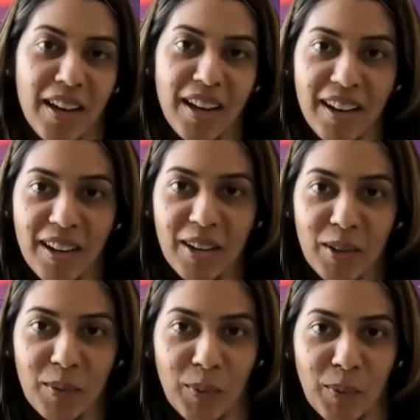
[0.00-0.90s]

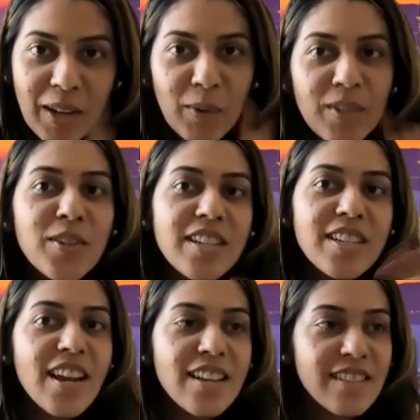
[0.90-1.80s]
Uh, what I wanted to
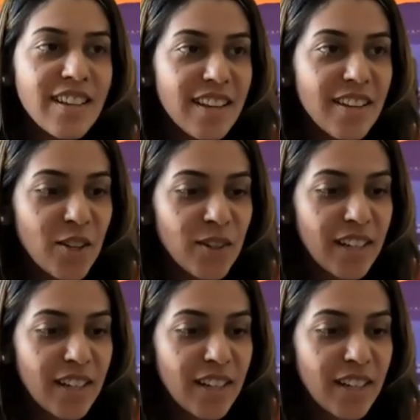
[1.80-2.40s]
understand is like, you know,